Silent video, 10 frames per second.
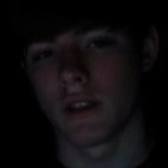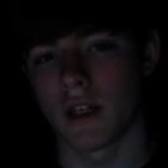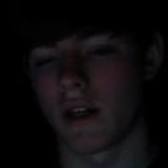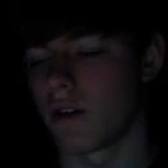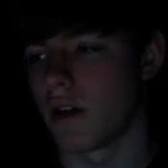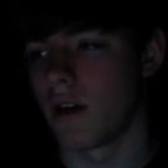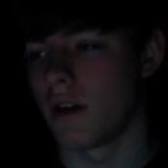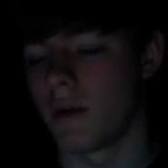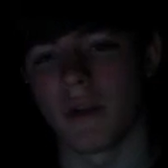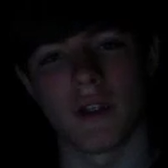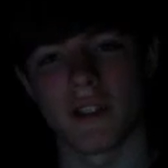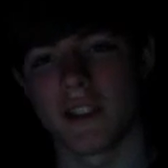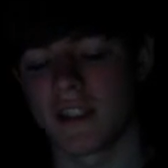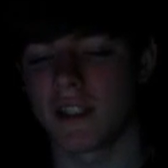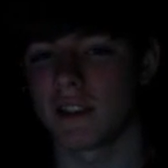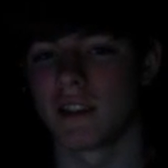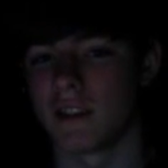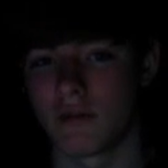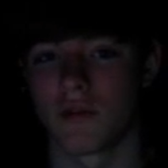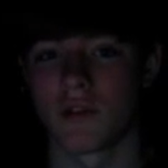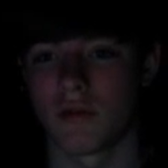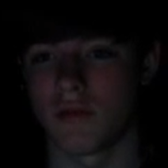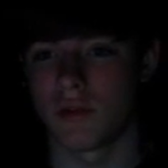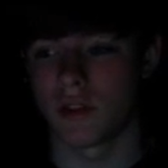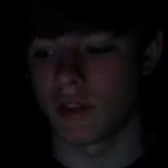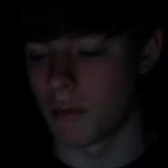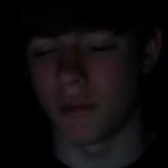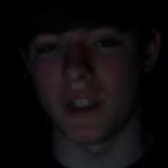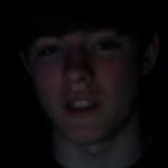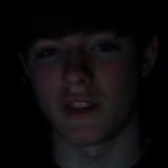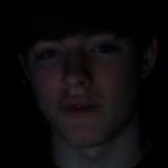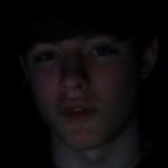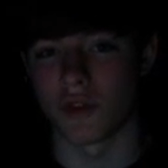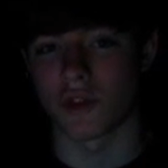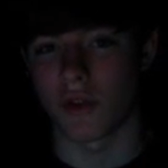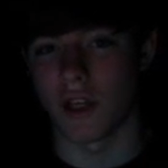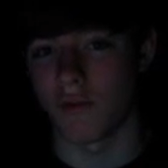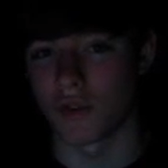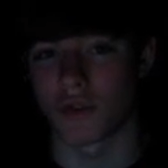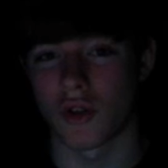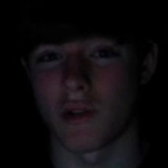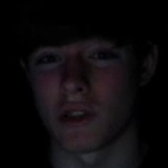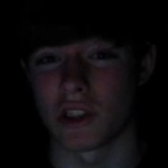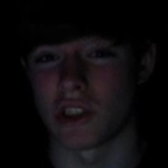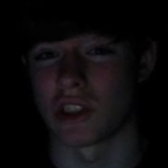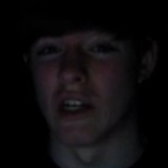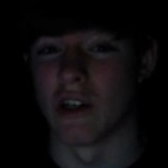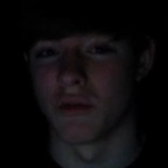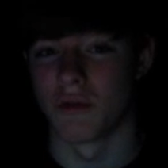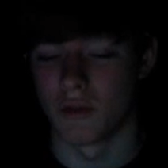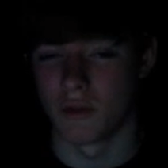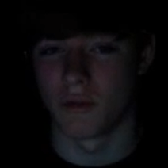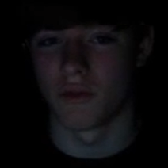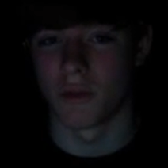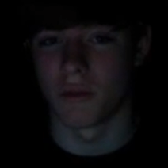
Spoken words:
I don't know. I mean, it doesn't compete to first grade. First grade was just terrible for